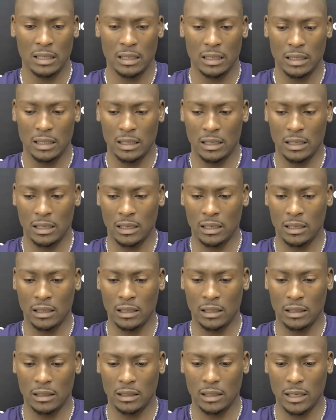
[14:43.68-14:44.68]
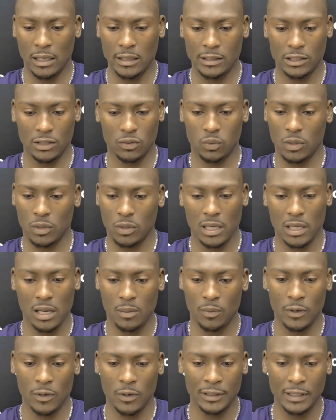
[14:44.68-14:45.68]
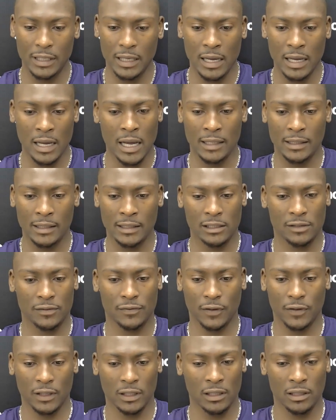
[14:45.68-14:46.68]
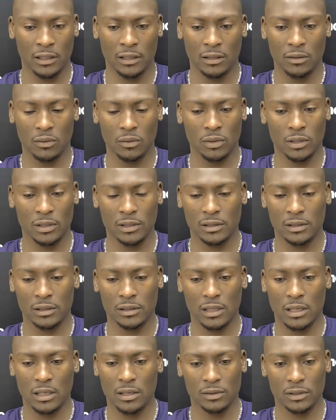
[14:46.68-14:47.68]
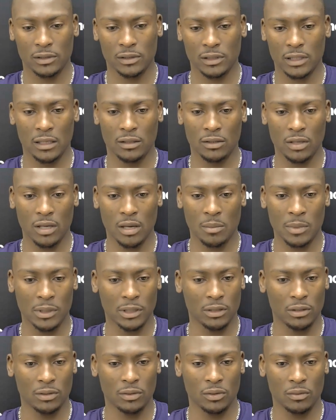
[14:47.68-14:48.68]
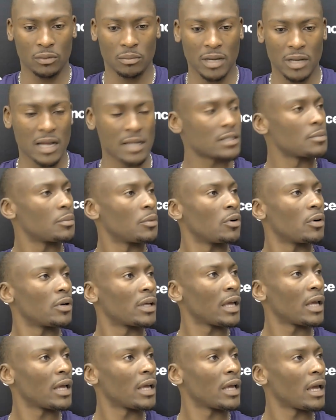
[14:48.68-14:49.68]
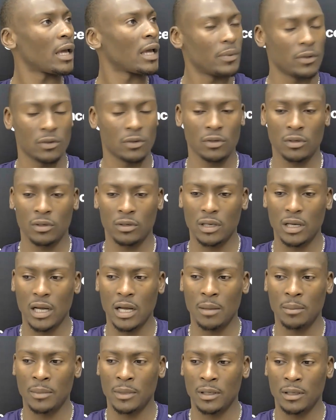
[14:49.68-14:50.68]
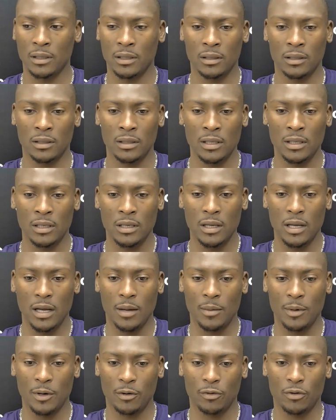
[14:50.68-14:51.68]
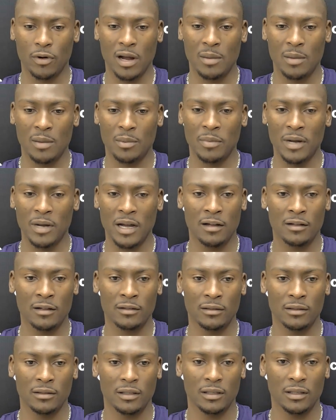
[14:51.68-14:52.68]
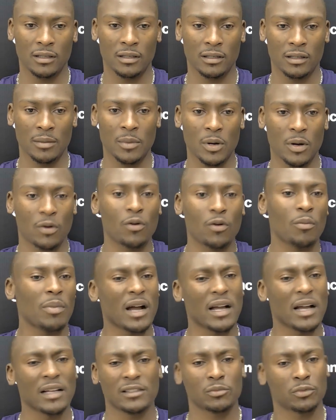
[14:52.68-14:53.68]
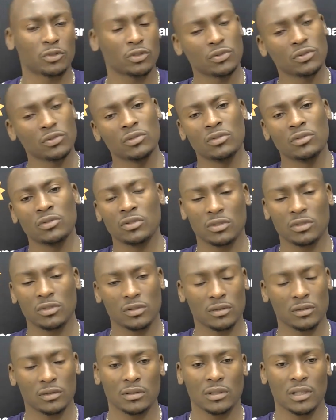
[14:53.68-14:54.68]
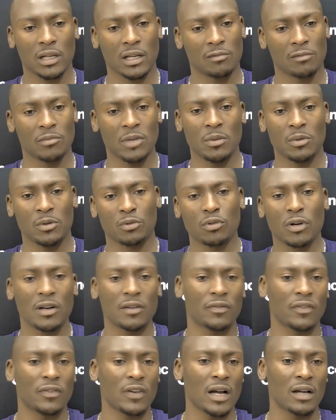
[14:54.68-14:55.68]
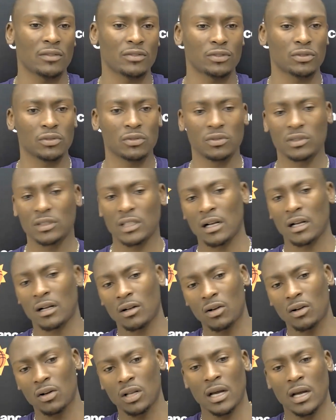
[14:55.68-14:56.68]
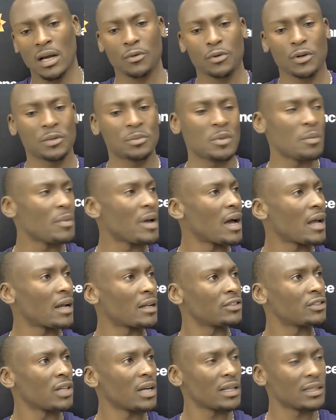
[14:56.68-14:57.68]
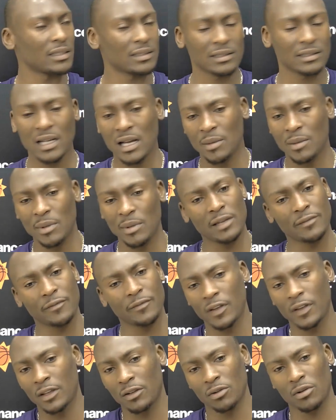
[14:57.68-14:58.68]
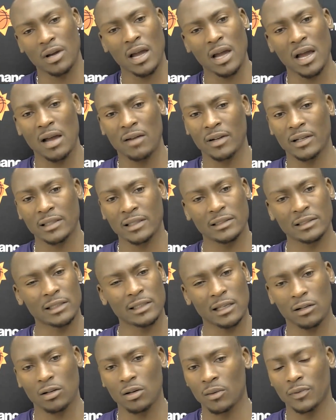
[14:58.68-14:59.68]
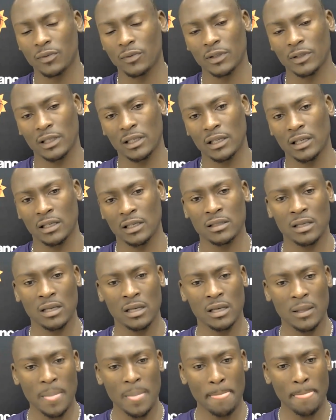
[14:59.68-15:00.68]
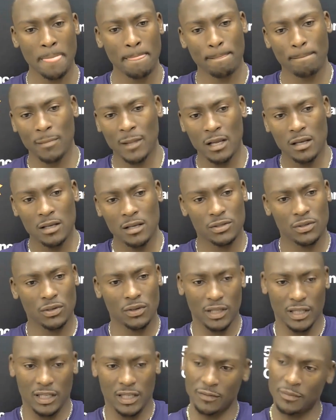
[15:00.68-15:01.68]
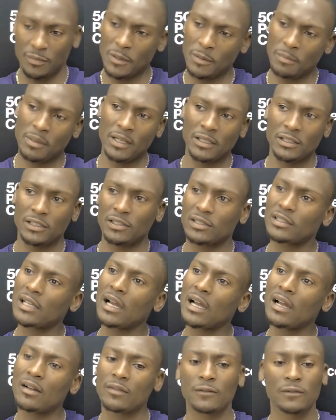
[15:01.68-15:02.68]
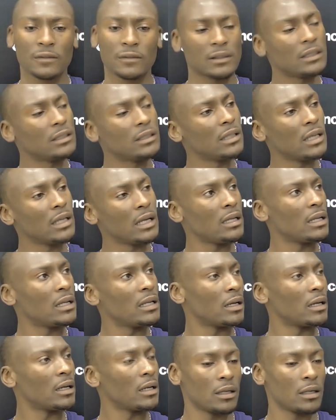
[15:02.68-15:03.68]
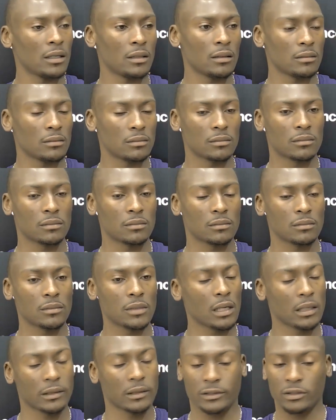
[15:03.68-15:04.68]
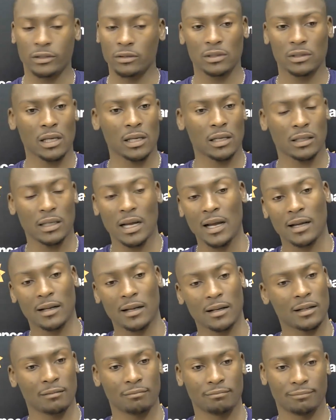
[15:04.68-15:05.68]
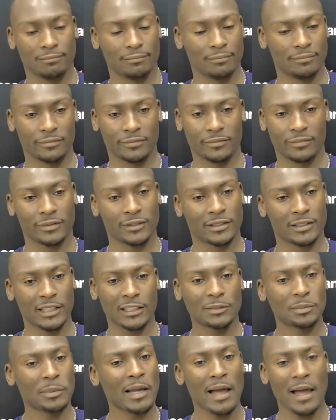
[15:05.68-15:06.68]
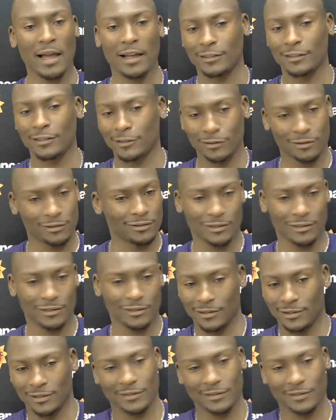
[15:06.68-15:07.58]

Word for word: And I just woke up one day. I had this feeling was I was like, you know, I'm gonna do basketball camp. You know, I'm uh, I'm gonna grab about. Uh, I'm gonna go buy some shoes. like maybe twenty-five shoes. I call our equipment manager at the time, anything you have, I can take home for the kids. So he gave me a bunch of stuff. And then um, I took like, I had like six bags and